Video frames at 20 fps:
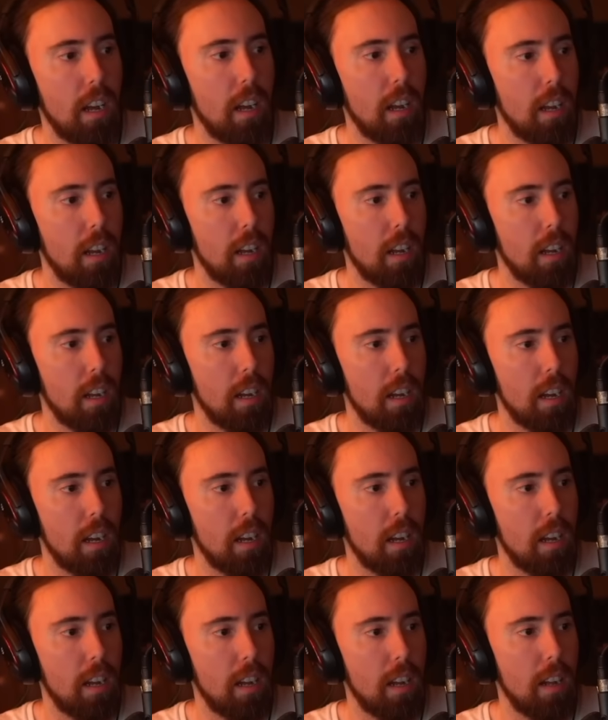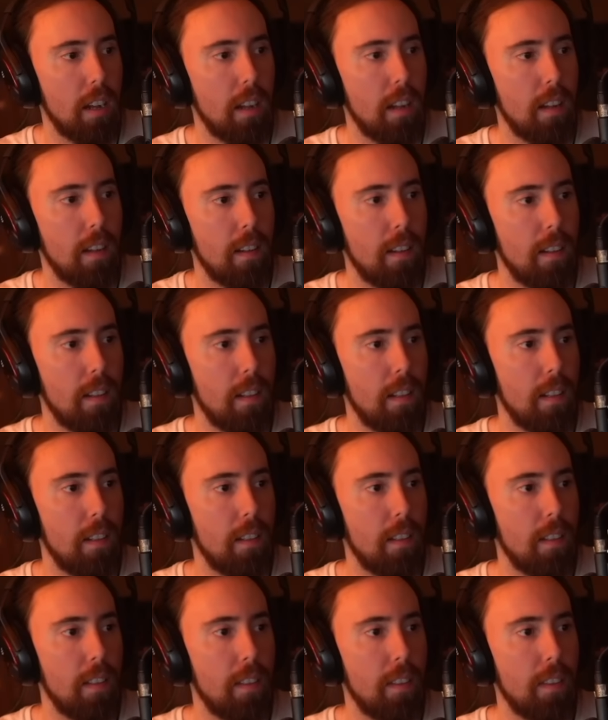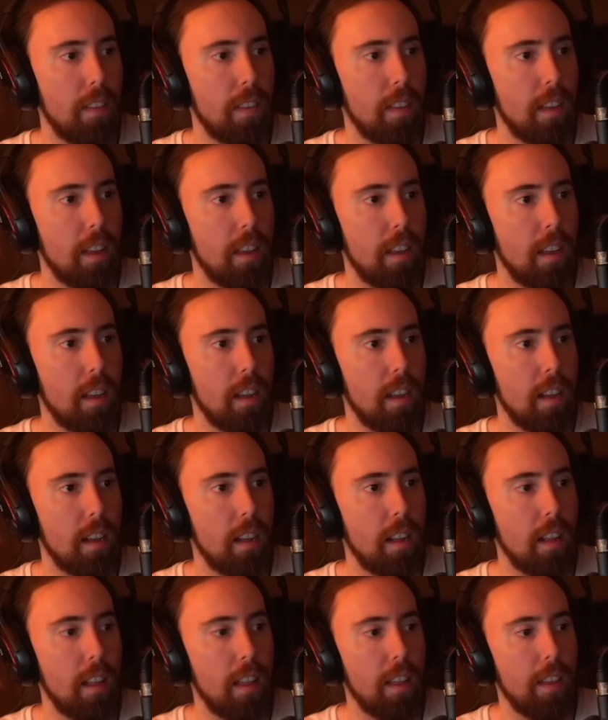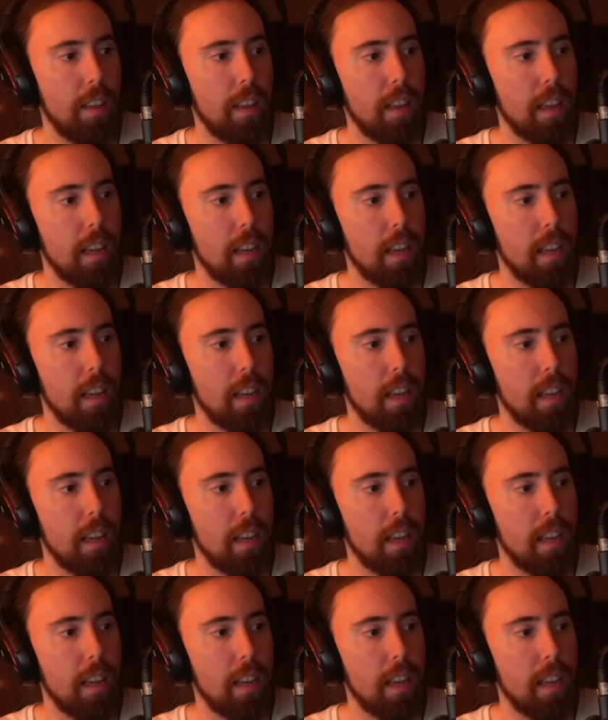No one is speaking in this clip.